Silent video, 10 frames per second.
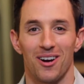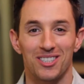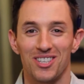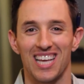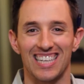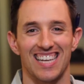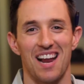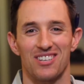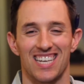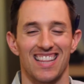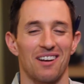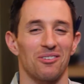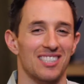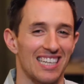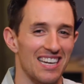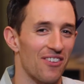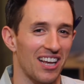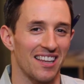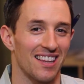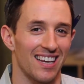There are two things today which I think will
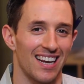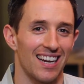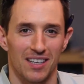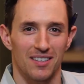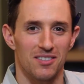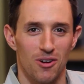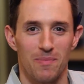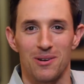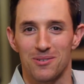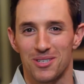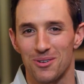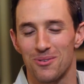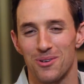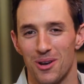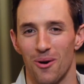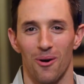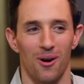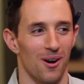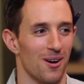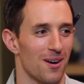significantly contribute to
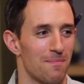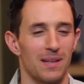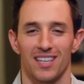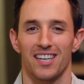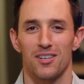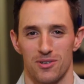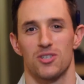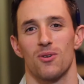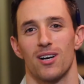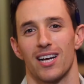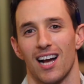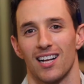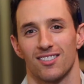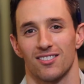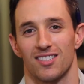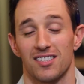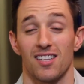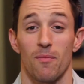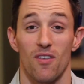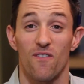your ability to enjoy concerts this
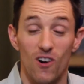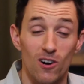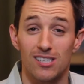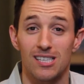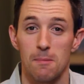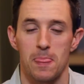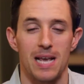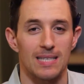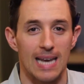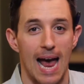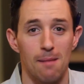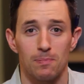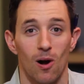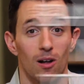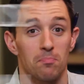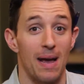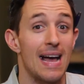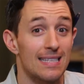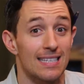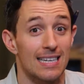summer. The first is an app called
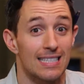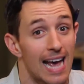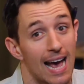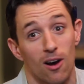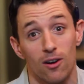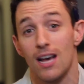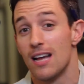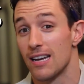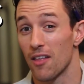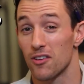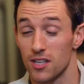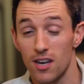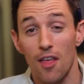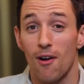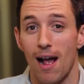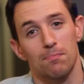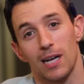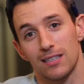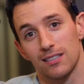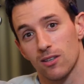Bands in Town. Now, there's another app
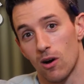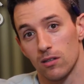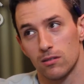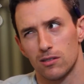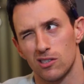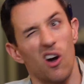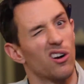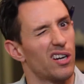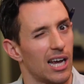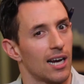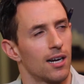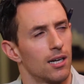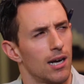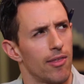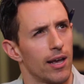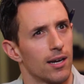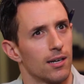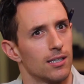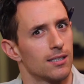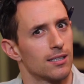like this called Songkick, I think
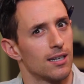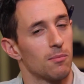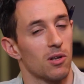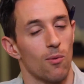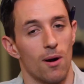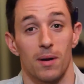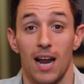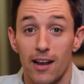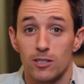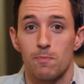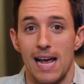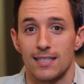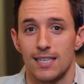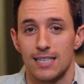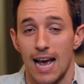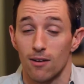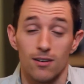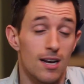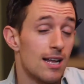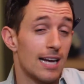is a similar one, but I use Bands in
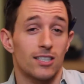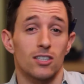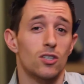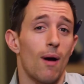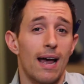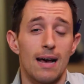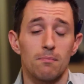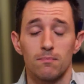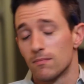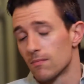Town. That's just who I am.